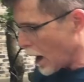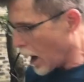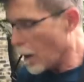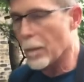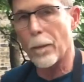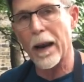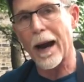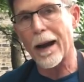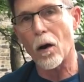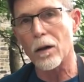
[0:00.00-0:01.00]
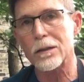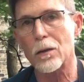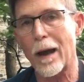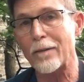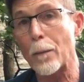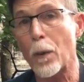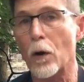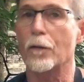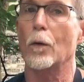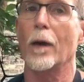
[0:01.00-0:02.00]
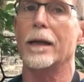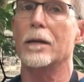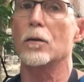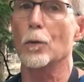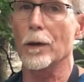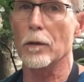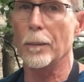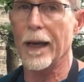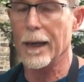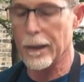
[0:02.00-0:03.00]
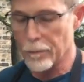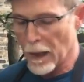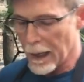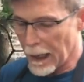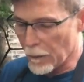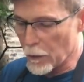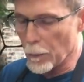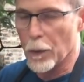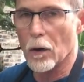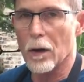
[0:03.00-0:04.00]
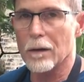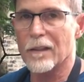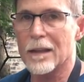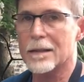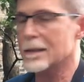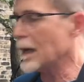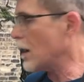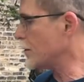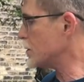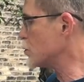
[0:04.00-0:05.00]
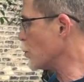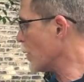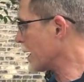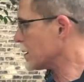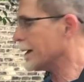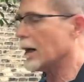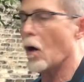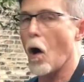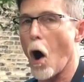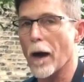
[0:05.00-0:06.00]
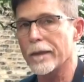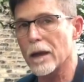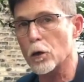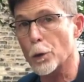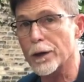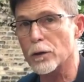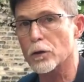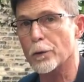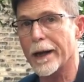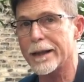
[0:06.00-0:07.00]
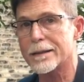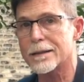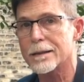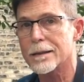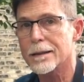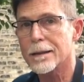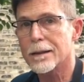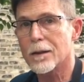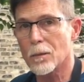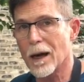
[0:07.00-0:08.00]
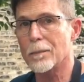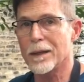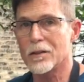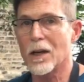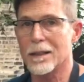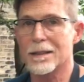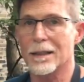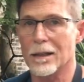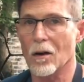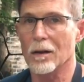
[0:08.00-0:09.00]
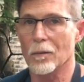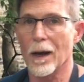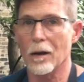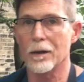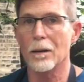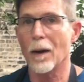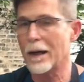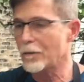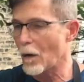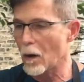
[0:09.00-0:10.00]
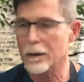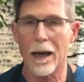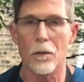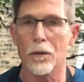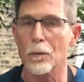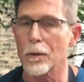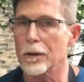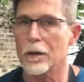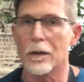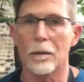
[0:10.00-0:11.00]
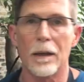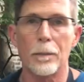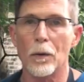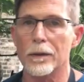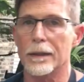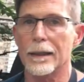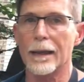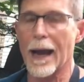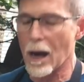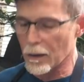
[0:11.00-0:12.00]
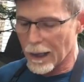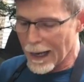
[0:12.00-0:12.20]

But I also have a perforated grill pan. If you put all of this stuff directly on the grill grates, you might be chasing it all around. It might fall down through and you're going to be pulling it out.